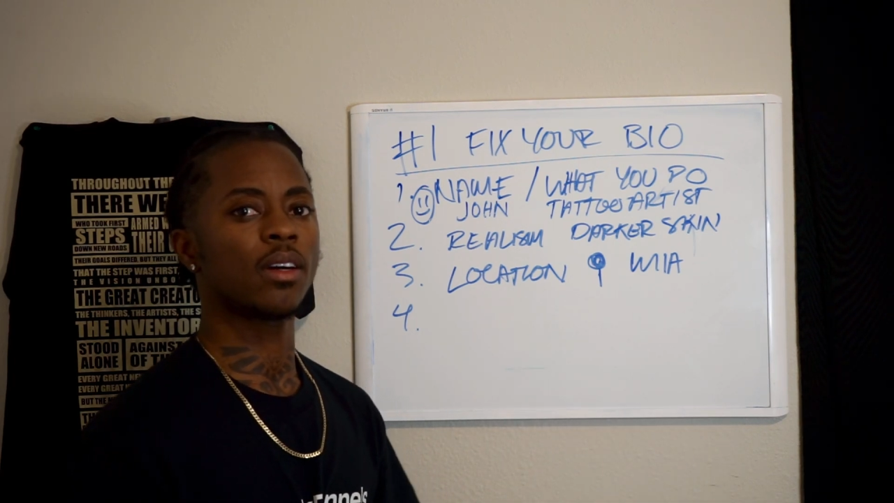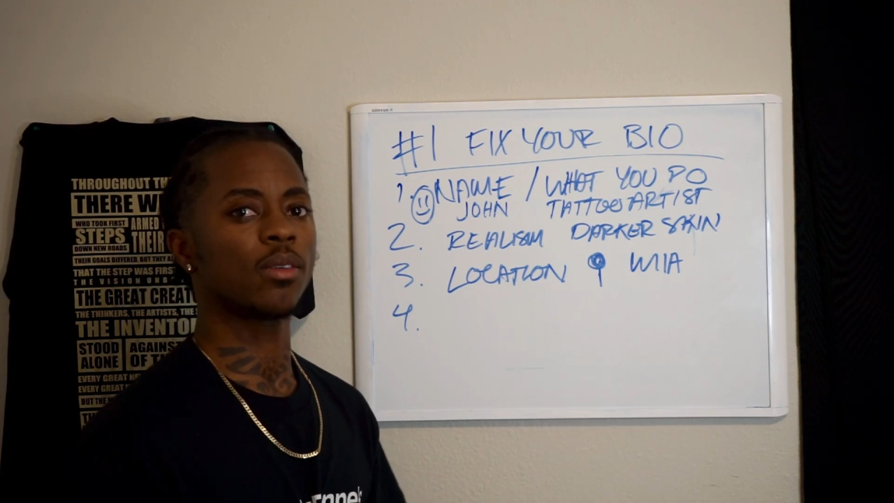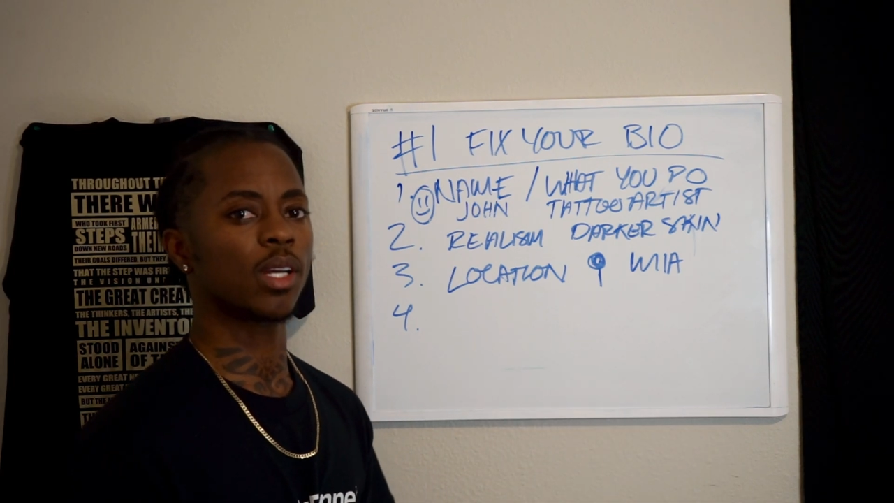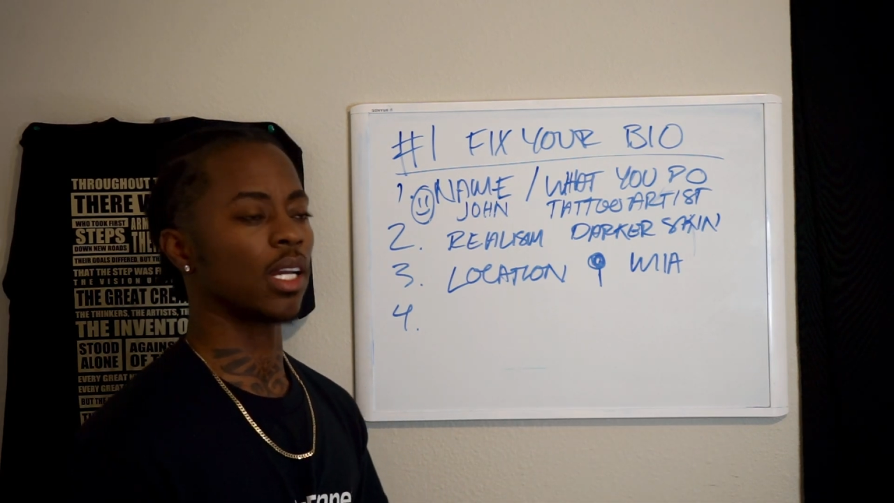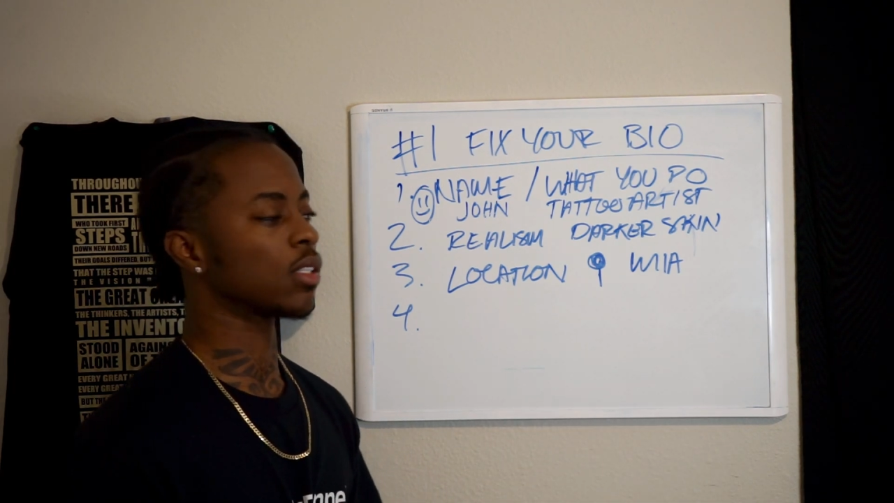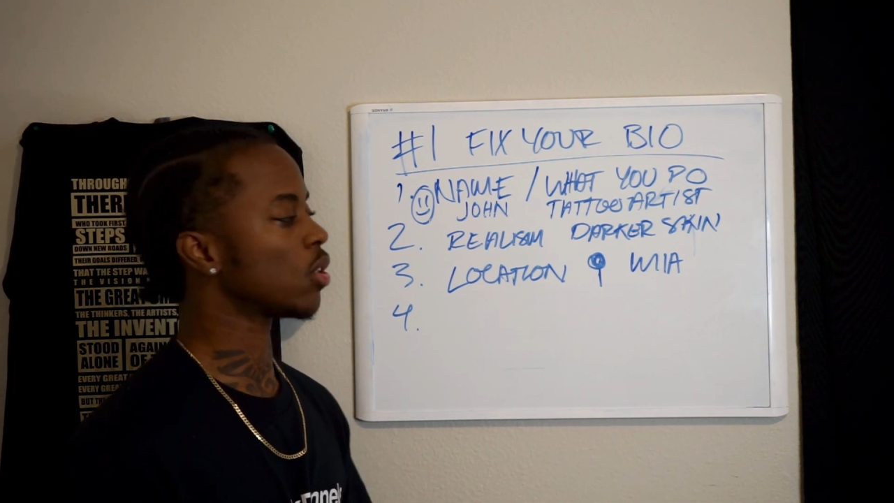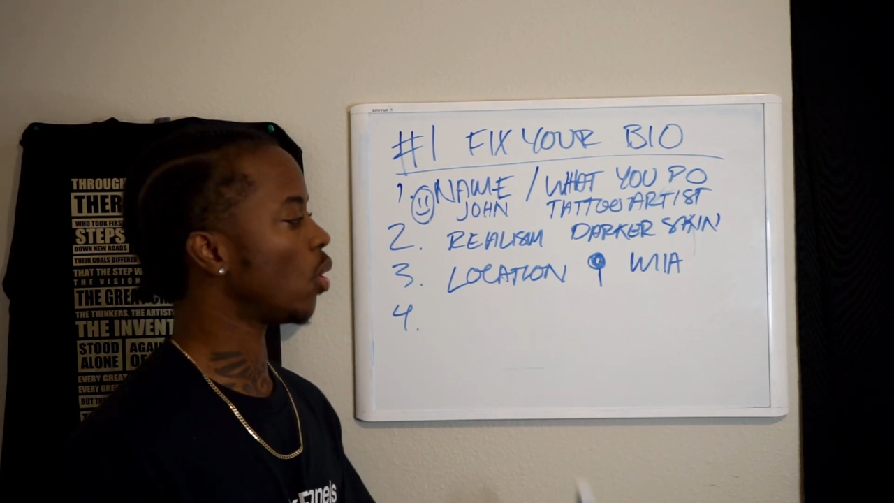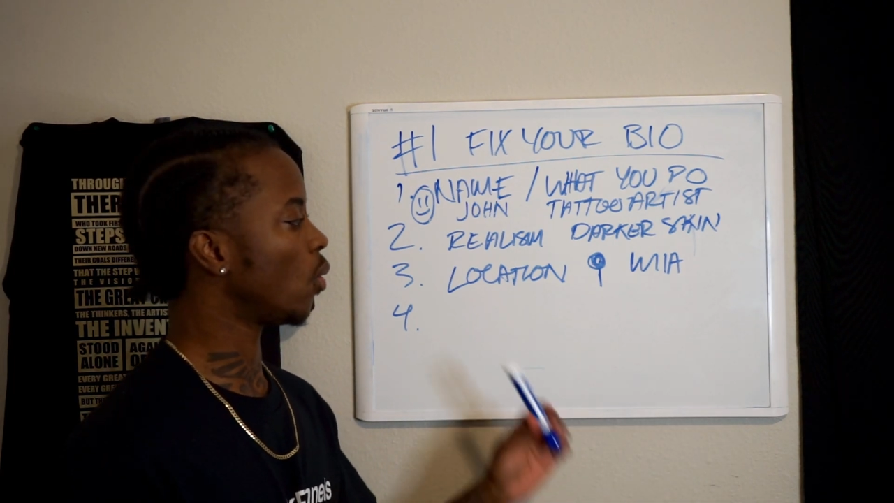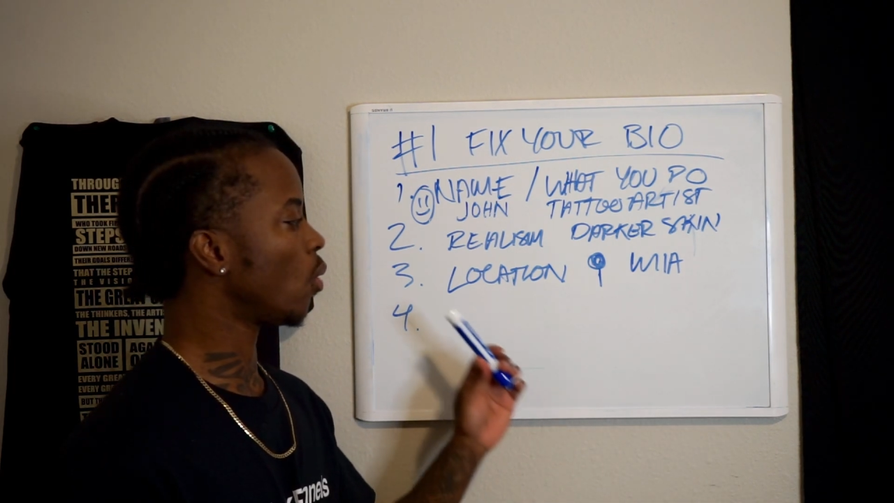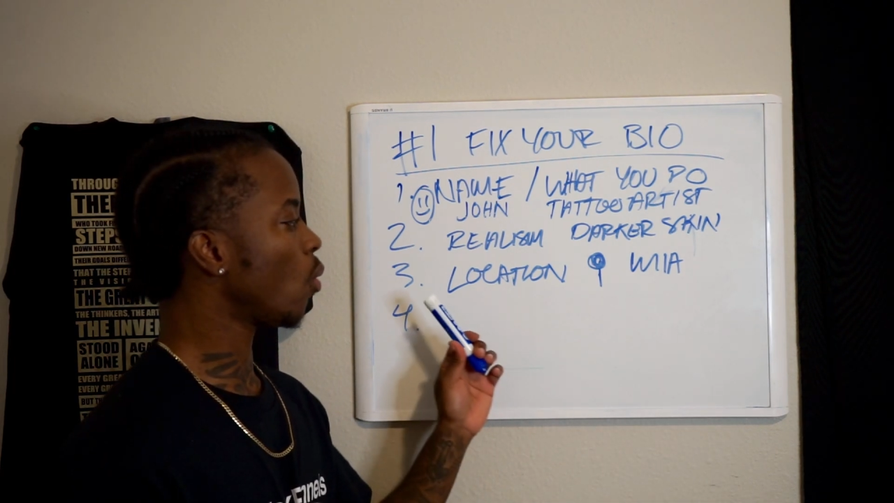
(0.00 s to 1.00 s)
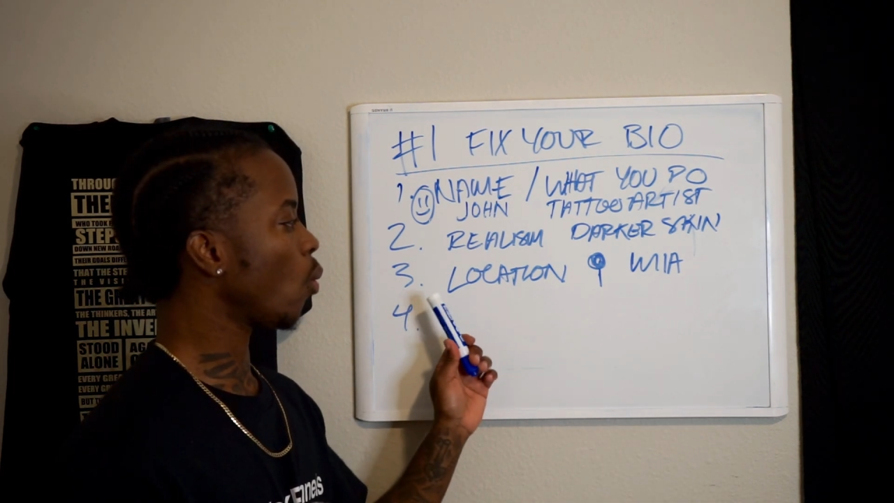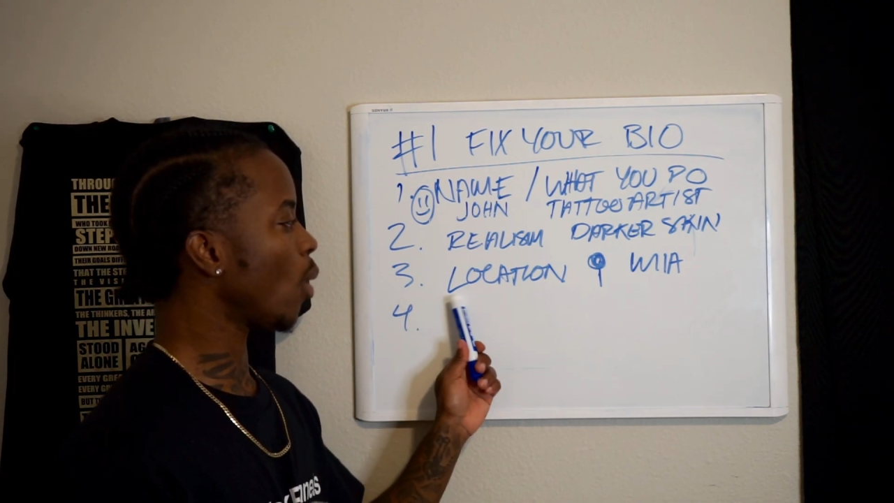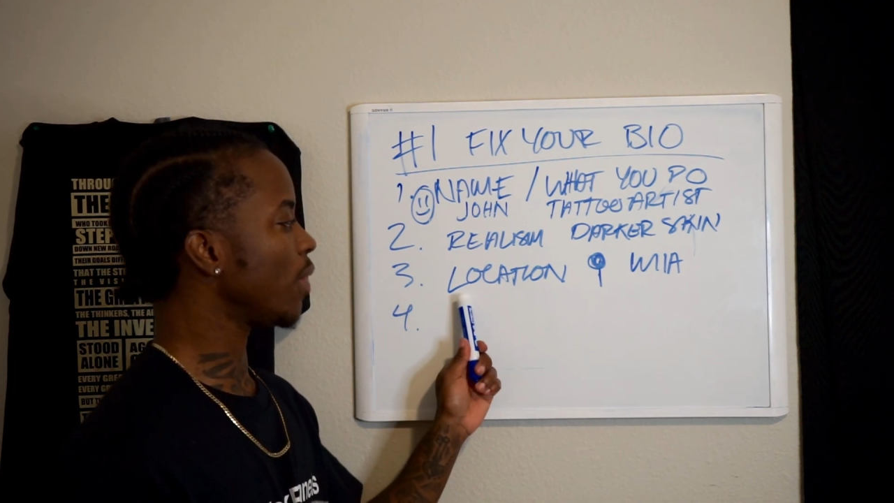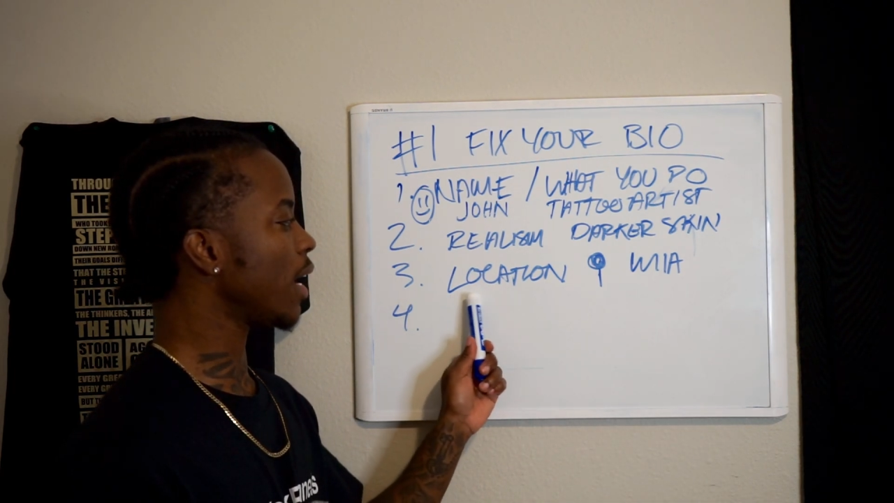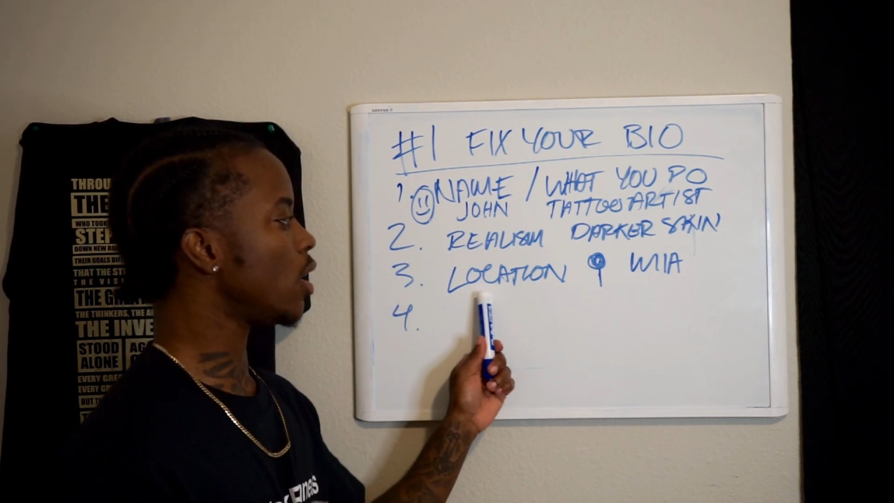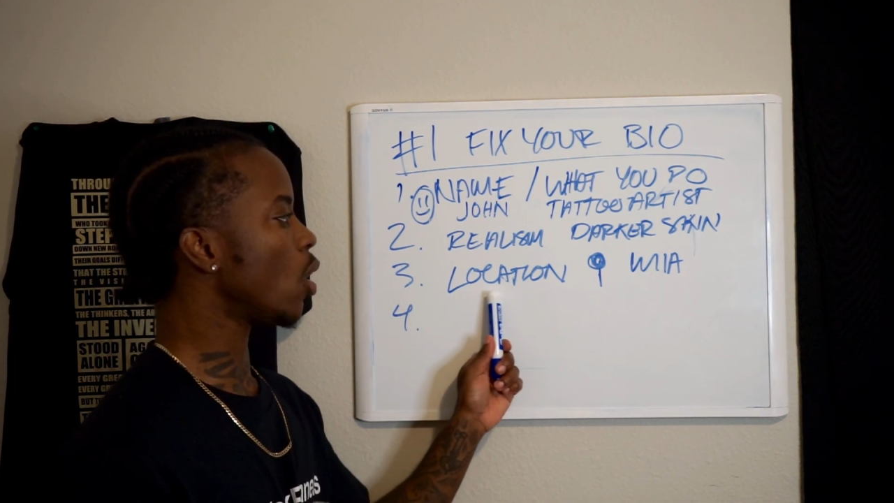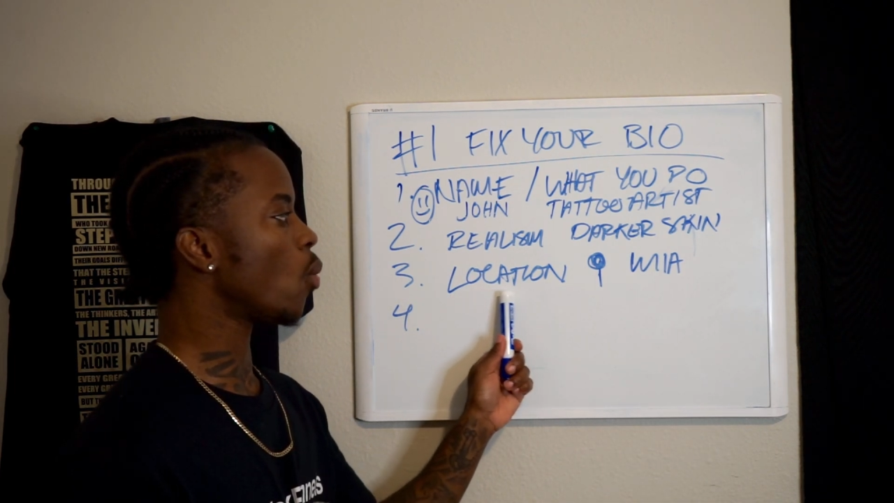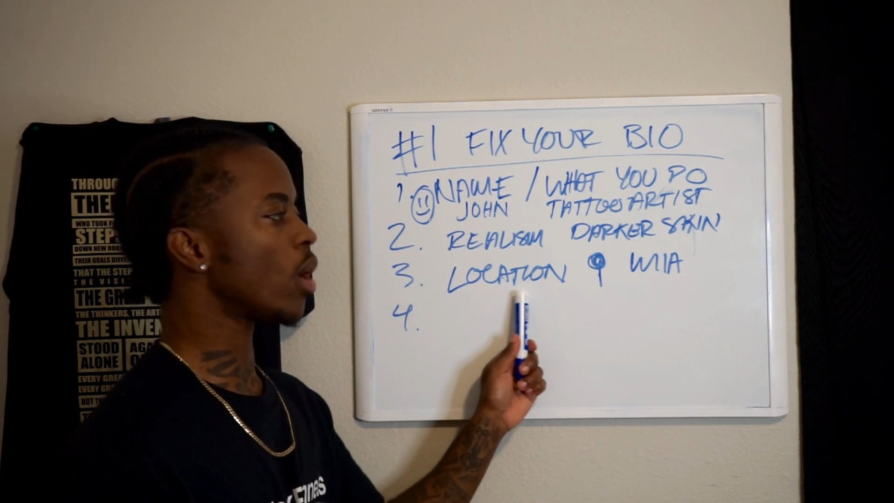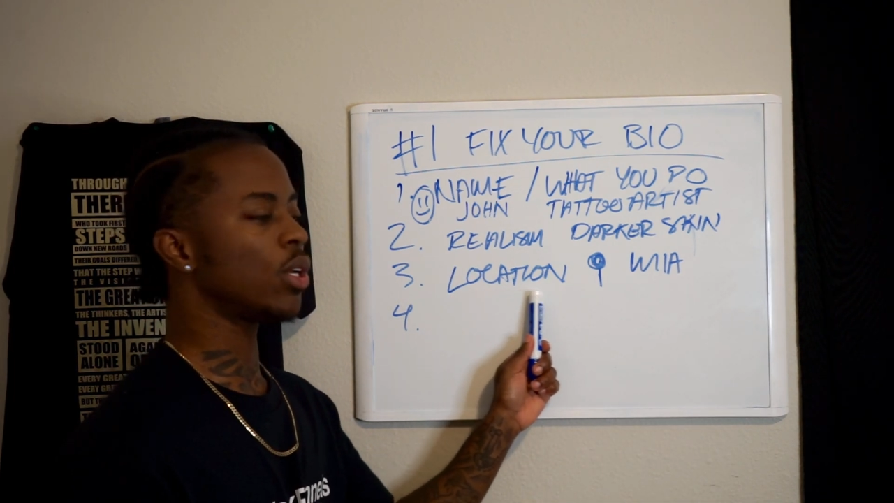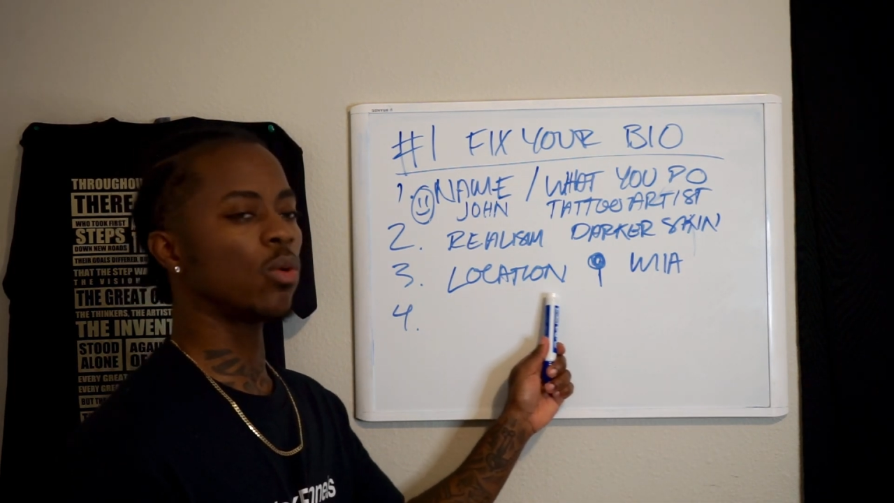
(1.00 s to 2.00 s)
Okay, so when they know
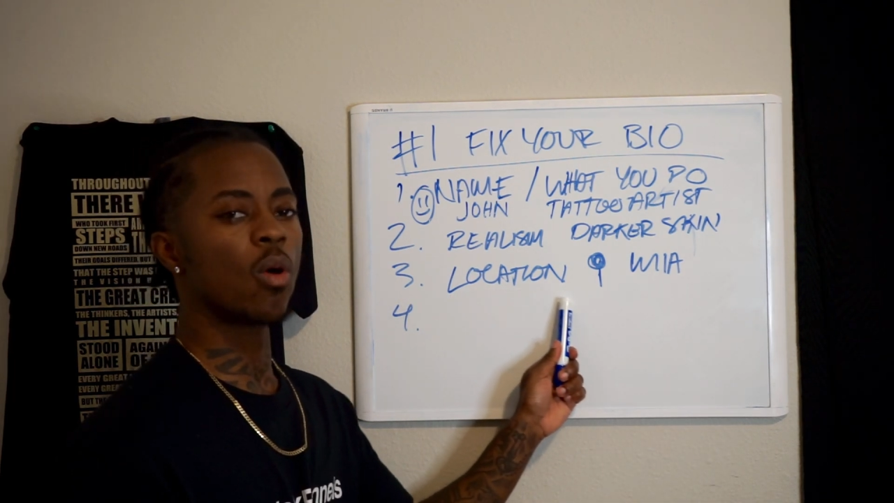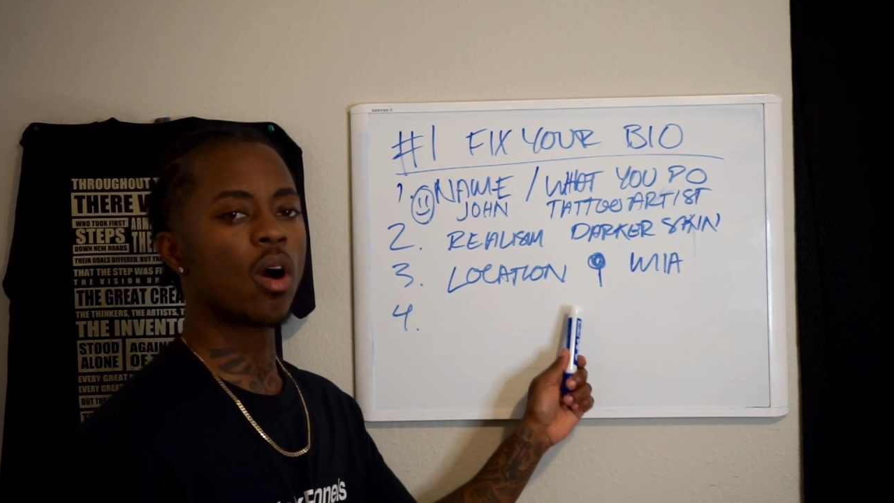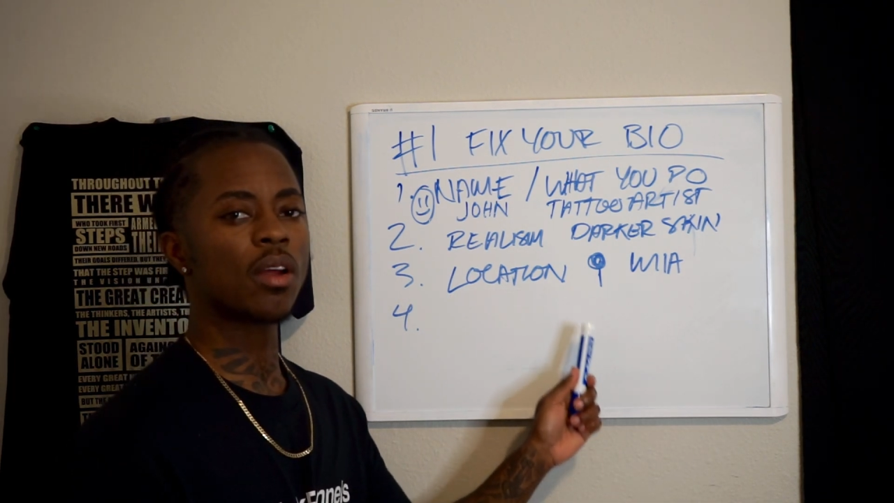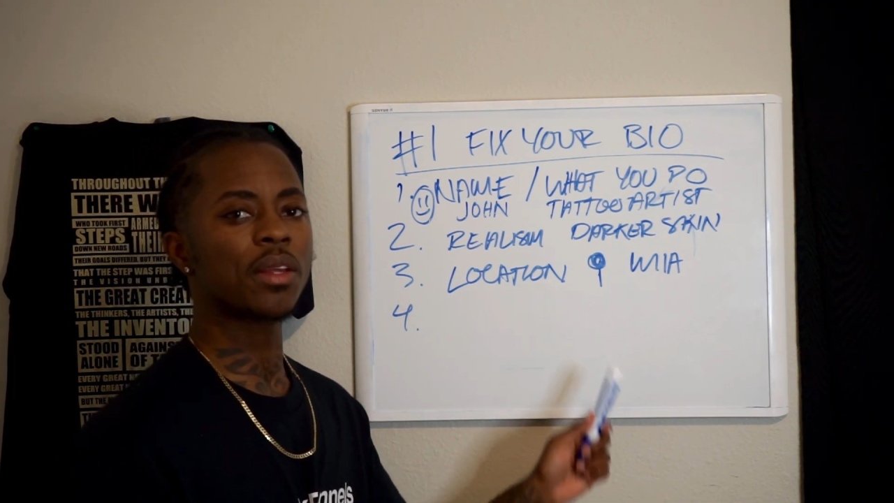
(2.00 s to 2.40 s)
where you are,